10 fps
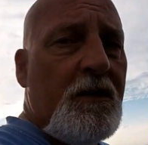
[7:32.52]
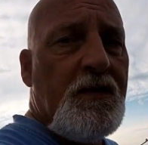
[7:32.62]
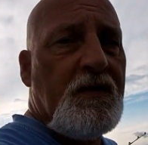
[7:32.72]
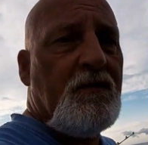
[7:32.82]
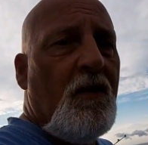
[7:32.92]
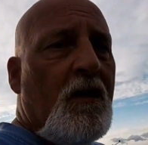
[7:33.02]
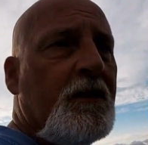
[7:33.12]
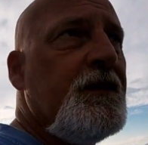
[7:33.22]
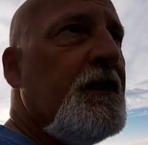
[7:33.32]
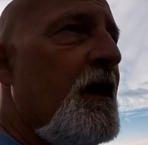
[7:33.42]
as strong
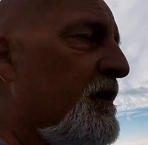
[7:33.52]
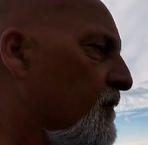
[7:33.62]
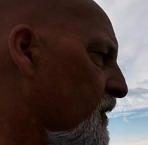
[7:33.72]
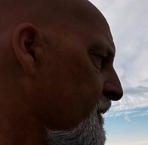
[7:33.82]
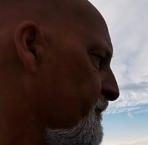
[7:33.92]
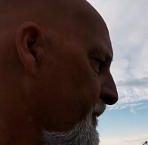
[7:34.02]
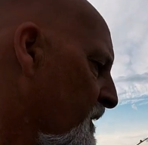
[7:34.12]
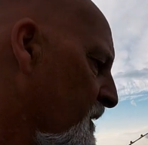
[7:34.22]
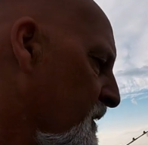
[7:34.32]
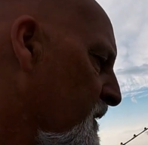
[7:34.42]
as the other one.
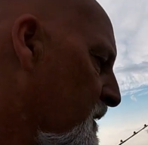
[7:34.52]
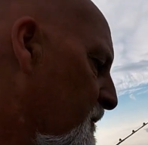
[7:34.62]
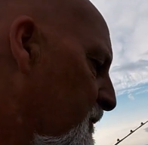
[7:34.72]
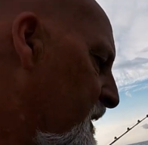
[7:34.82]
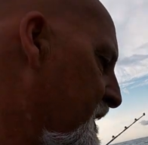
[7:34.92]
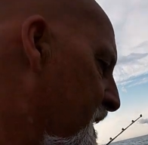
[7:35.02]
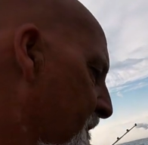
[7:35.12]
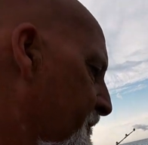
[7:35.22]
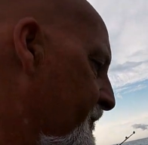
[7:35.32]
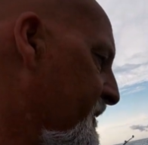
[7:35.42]
But
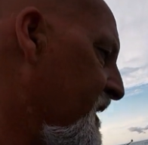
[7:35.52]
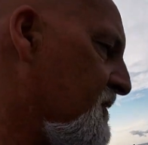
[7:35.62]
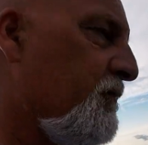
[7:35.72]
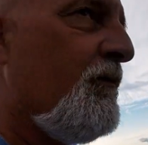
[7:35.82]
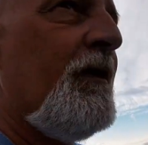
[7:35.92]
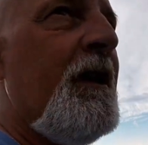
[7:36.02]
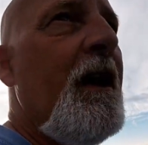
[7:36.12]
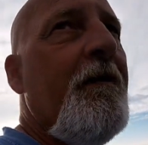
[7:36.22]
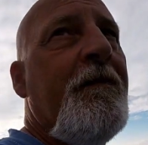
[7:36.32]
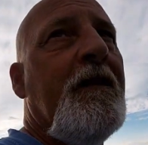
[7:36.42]
that's what we
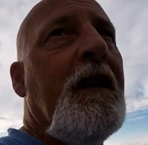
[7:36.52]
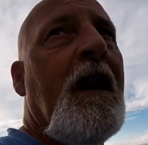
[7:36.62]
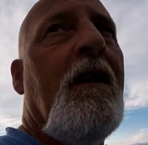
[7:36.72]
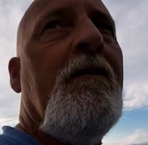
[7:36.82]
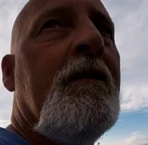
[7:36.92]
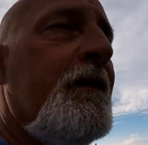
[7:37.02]
have for now.